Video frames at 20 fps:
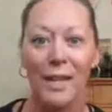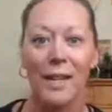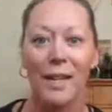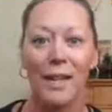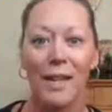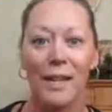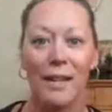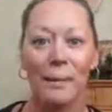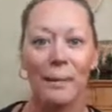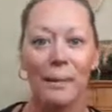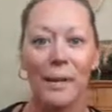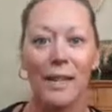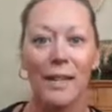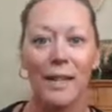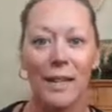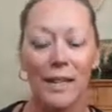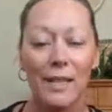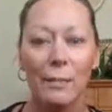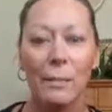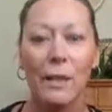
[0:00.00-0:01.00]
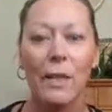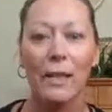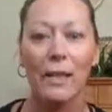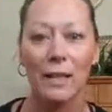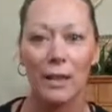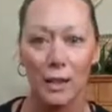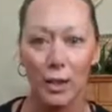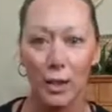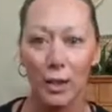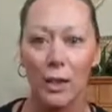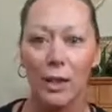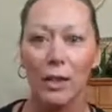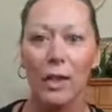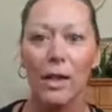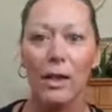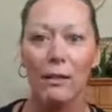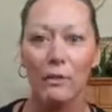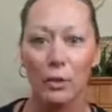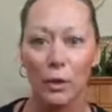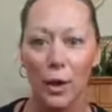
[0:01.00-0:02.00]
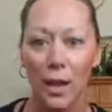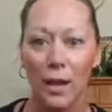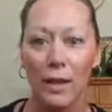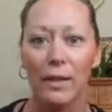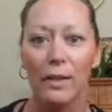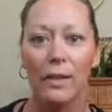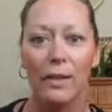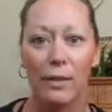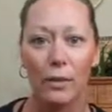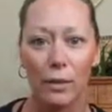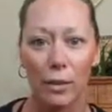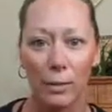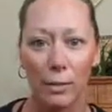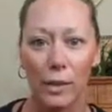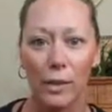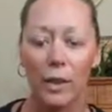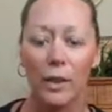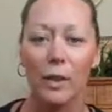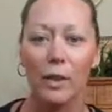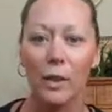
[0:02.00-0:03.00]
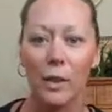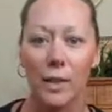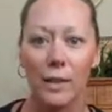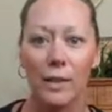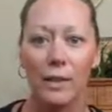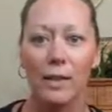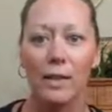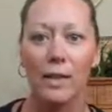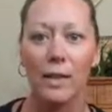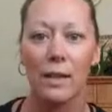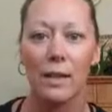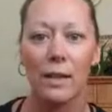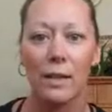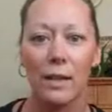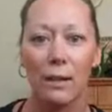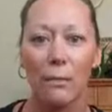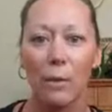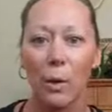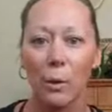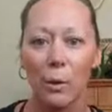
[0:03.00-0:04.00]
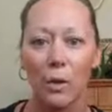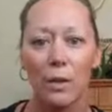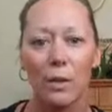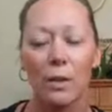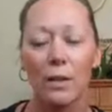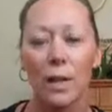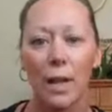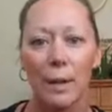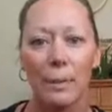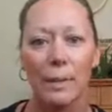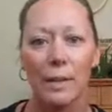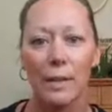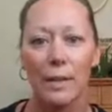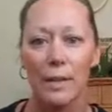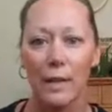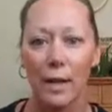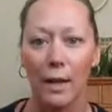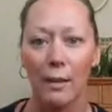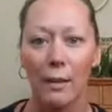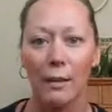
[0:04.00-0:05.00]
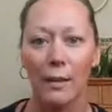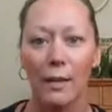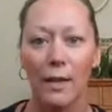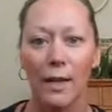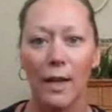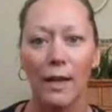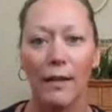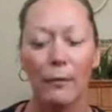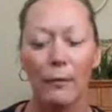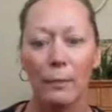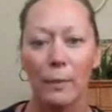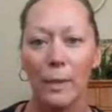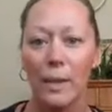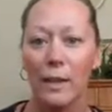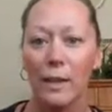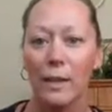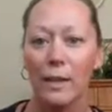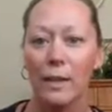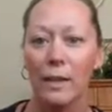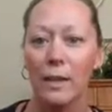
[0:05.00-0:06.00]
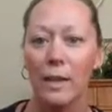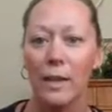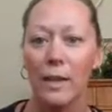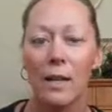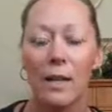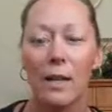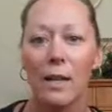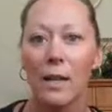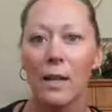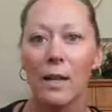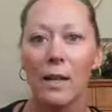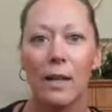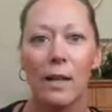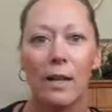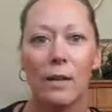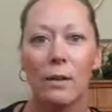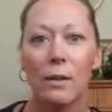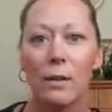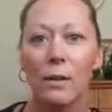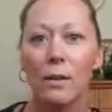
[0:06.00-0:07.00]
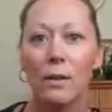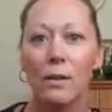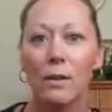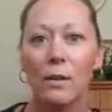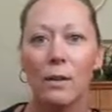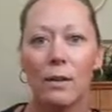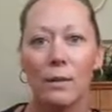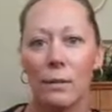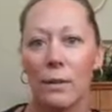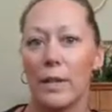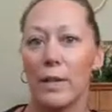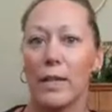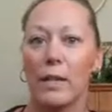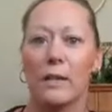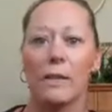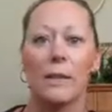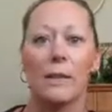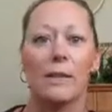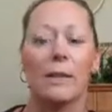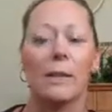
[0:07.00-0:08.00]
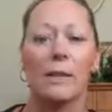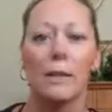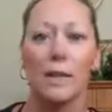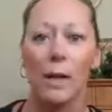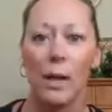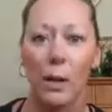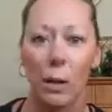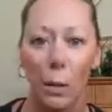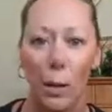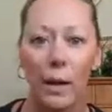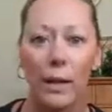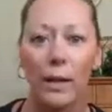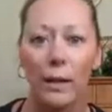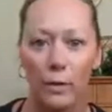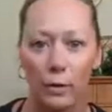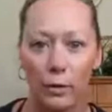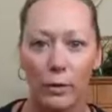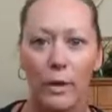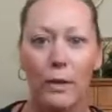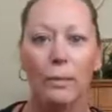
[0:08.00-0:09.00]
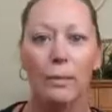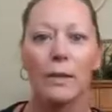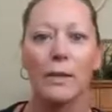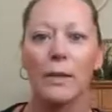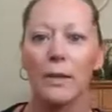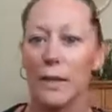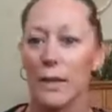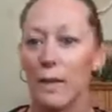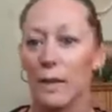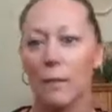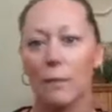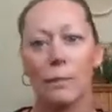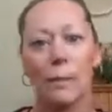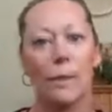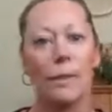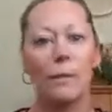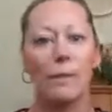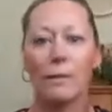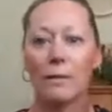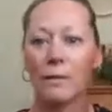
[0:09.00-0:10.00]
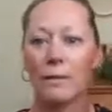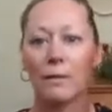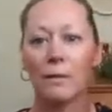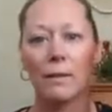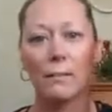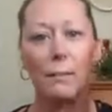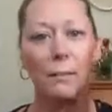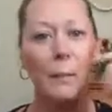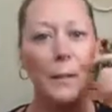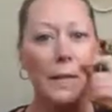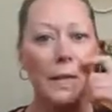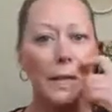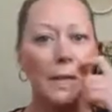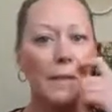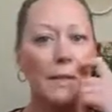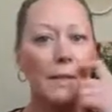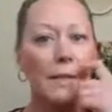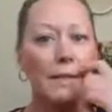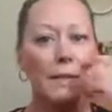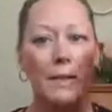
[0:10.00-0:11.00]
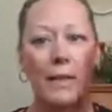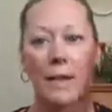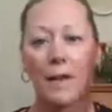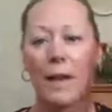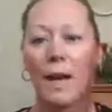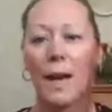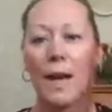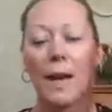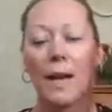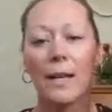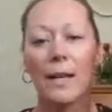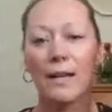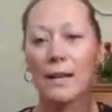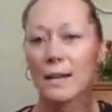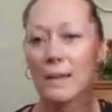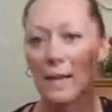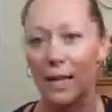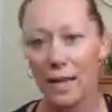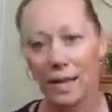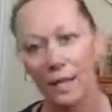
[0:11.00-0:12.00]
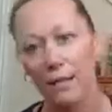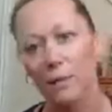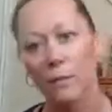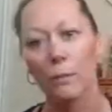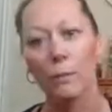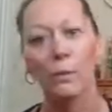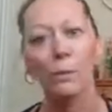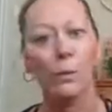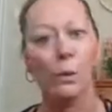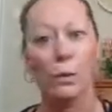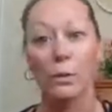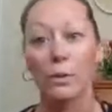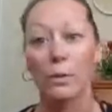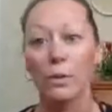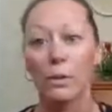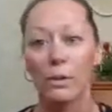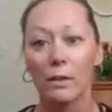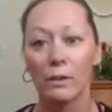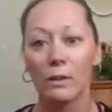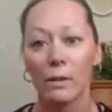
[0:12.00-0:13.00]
it has been a year of trials and tribulations. The emotional ups and downs have been ridiculous, like quite extreme. It's been peaks and highs and lows.